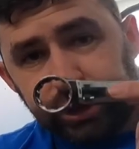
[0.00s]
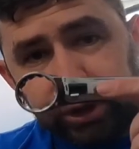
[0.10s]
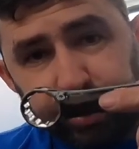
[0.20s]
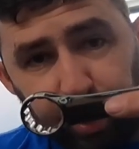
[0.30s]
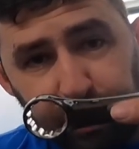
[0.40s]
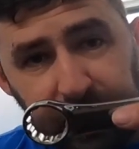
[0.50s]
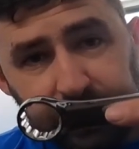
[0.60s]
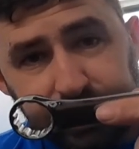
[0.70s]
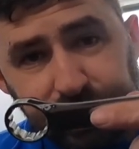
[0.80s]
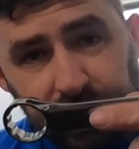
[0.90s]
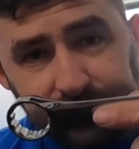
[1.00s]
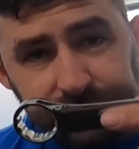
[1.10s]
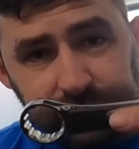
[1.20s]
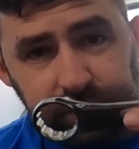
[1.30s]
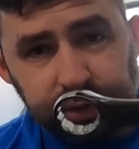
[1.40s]
this is your propeller shaft.
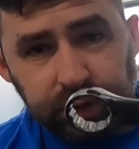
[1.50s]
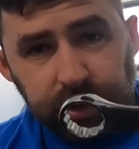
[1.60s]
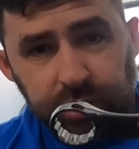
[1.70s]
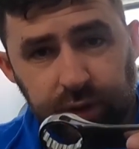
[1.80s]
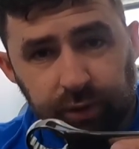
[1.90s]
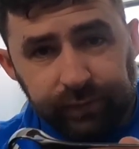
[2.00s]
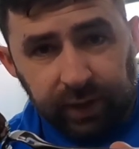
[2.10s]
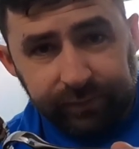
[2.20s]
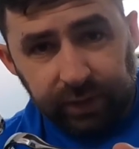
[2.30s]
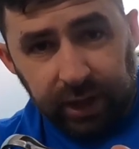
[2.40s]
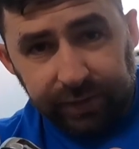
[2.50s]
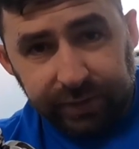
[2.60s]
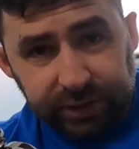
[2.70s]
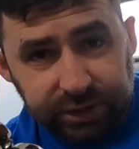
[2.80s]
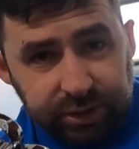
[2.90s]
If you have it like
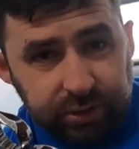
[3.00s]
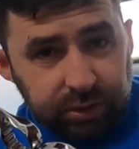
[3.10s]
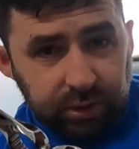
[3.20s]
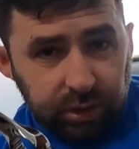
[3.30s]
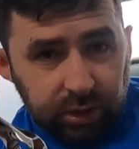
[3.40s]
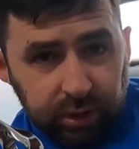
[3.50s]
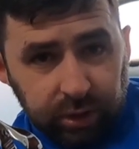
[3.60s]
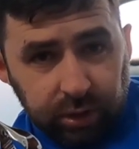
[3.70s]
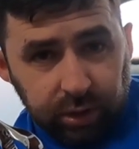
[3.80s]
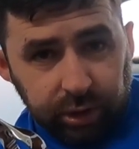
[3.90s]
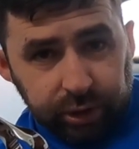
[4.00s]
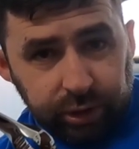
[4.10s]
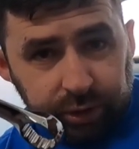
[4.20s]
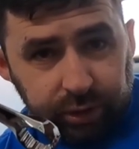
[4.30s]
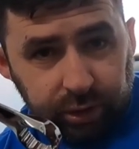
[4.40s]
this and,
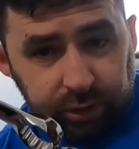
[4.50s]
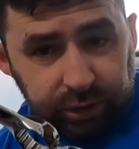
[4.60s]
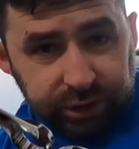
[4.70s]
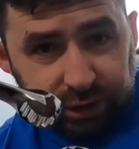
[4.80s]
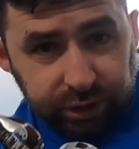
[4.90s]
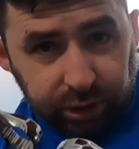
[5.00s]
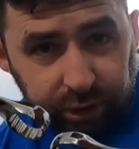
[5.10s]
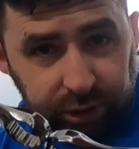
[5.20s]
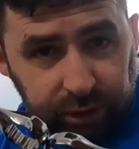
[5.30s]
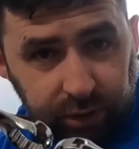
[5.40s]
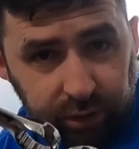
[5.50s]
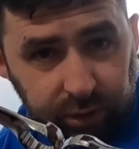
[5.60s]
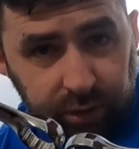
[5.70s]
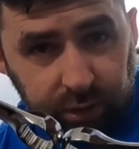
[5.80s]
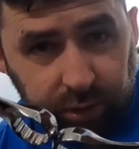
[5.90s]
you, and this is turning,
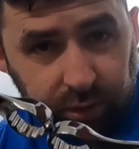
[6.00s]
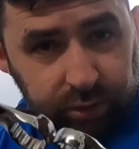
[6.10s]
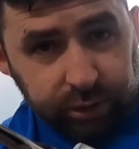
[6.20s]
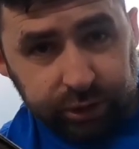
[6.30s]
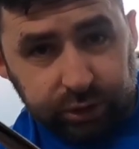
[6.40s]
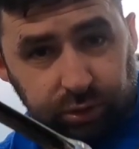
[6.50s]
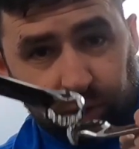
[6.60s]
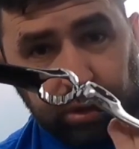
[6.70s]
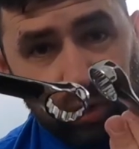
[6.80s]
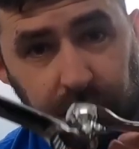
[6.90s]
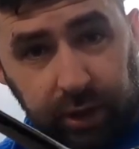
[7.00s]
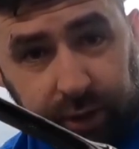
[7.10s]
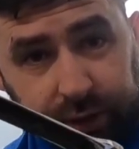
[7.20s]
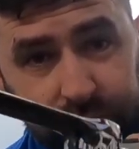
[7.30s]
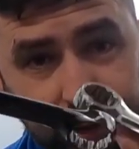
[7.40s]
this is going to go like
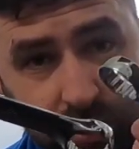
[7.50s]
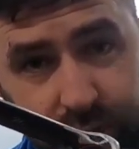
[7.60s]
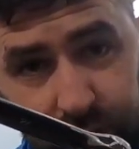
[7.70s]
this.